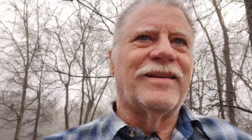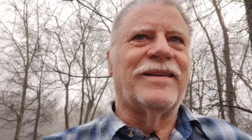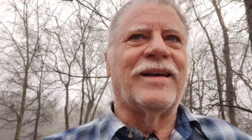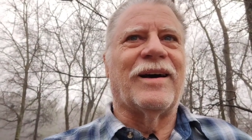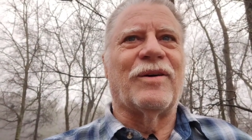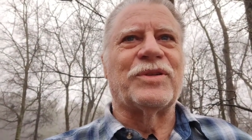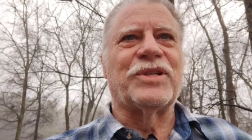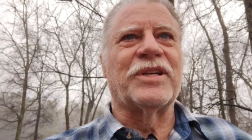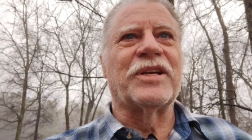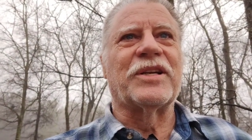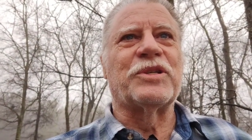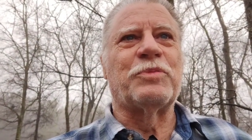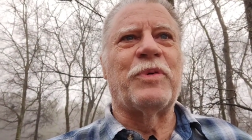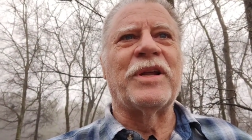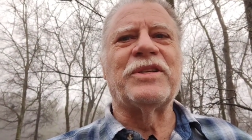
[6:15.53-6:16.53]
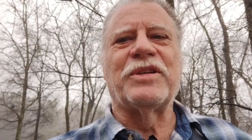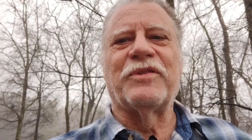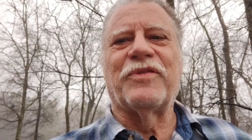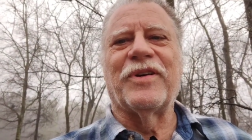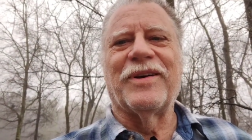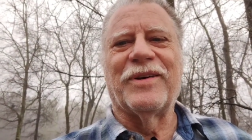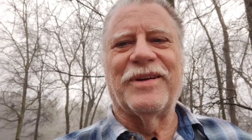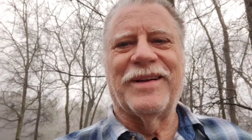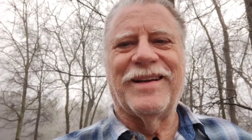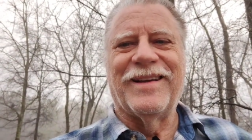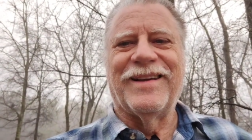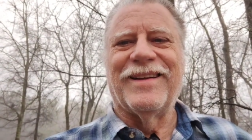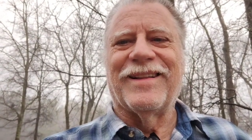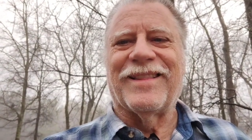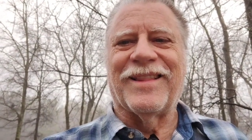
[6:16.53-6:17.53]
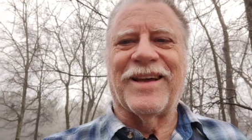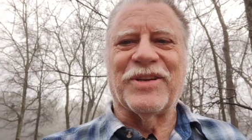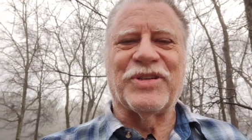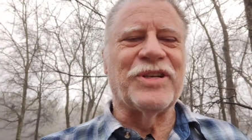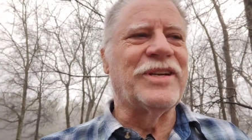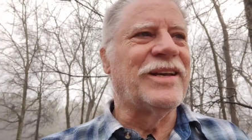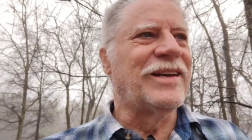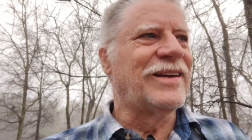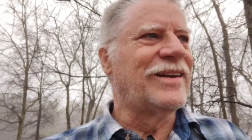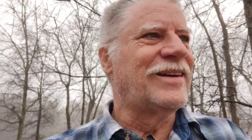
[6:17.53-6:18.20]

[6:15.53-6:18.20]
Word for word: Now, it's an expensive lesson.